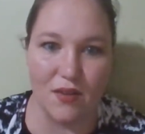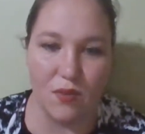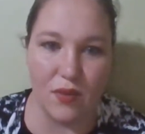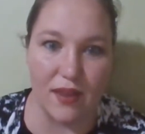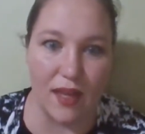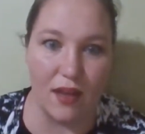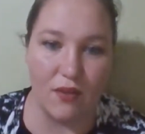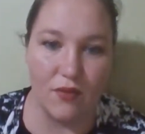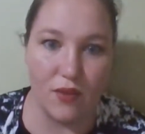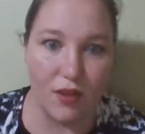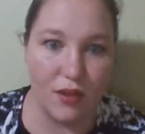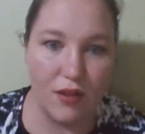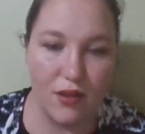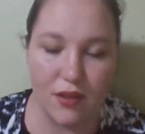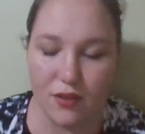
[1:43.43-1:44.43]
without
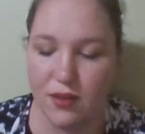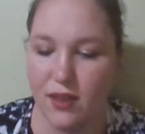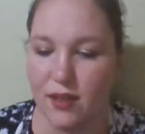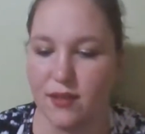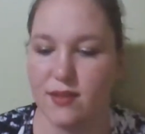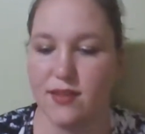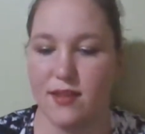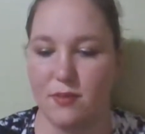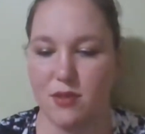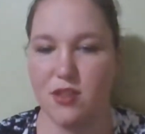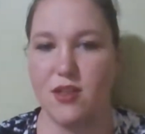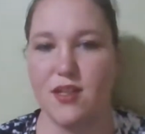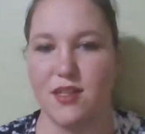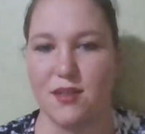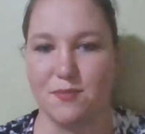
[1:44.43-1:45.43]
further ado, here's the
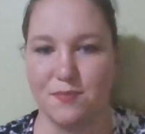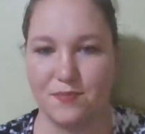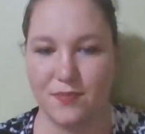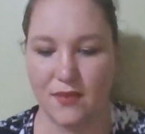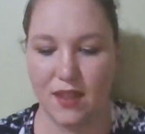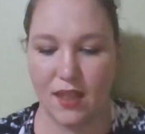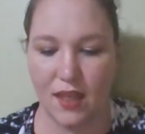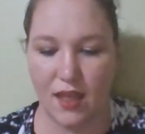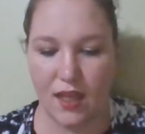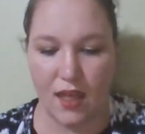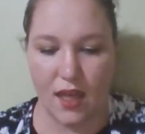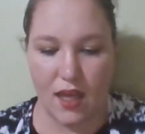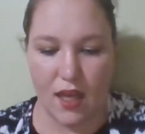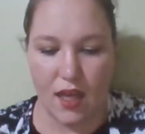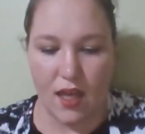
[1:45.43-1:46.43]
demonstration.
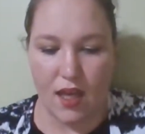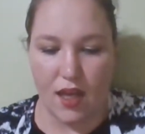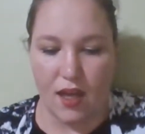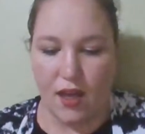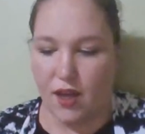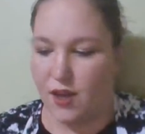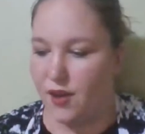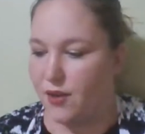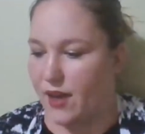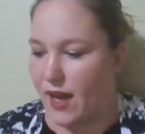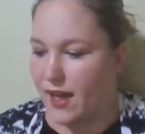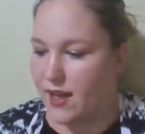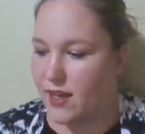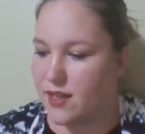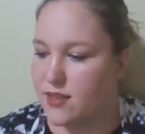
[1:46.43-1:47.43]

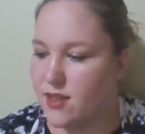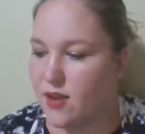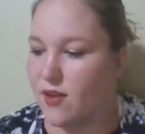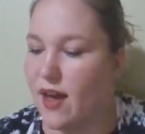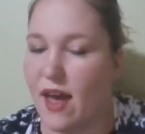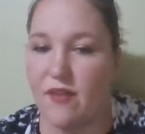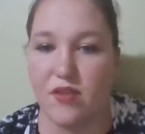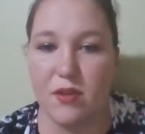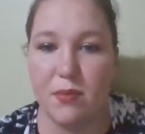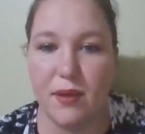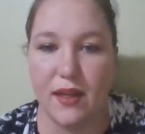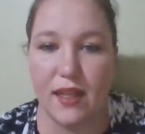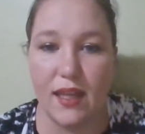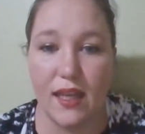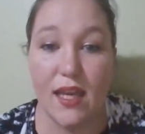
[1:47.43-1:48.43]
Okay, so
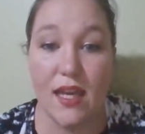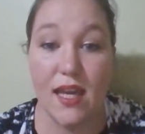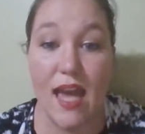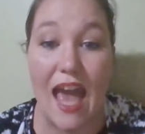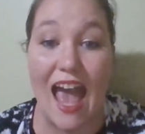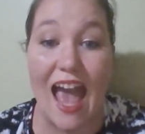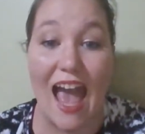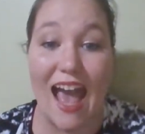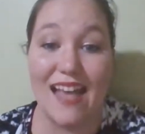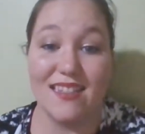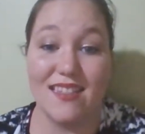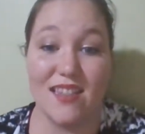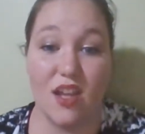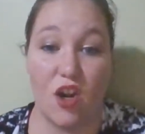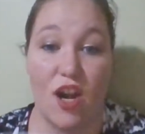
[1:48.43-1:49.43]
everybody has
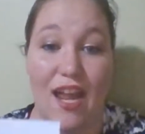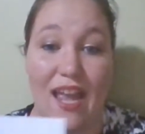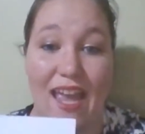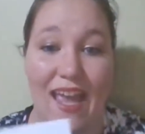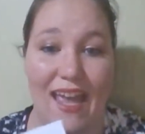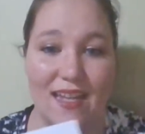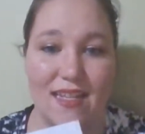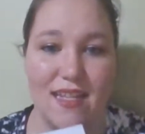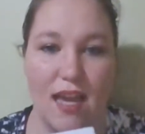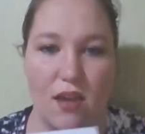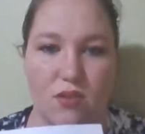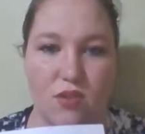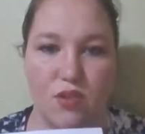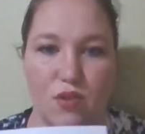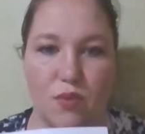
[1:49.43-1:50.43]
their handout,
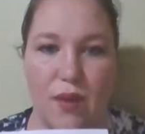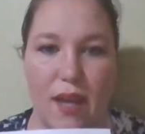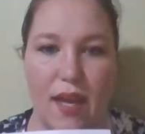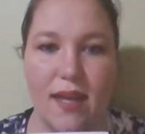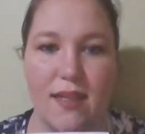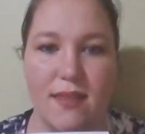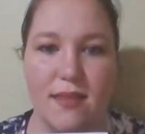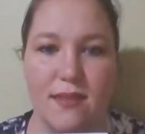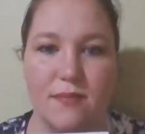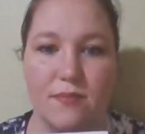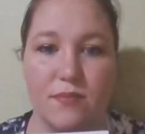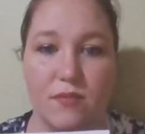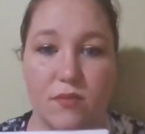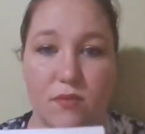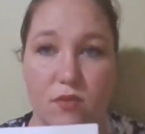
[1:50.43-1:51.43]
correct?
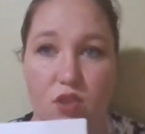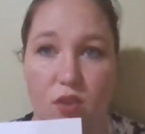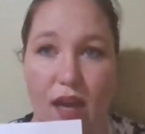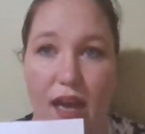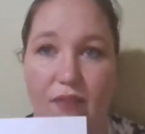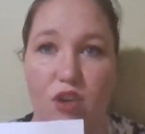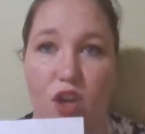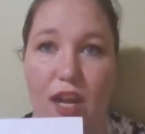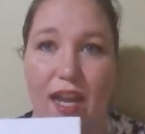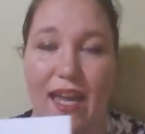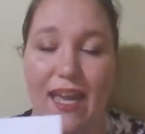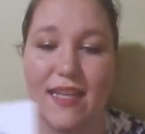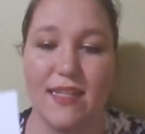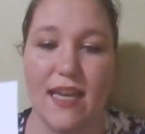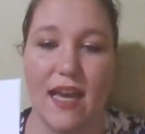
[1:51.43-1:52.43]
You have your
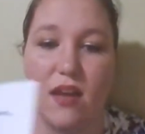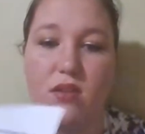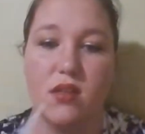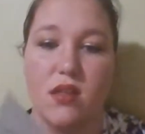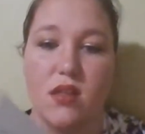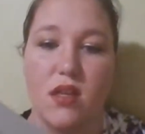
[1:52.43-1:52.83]
handout.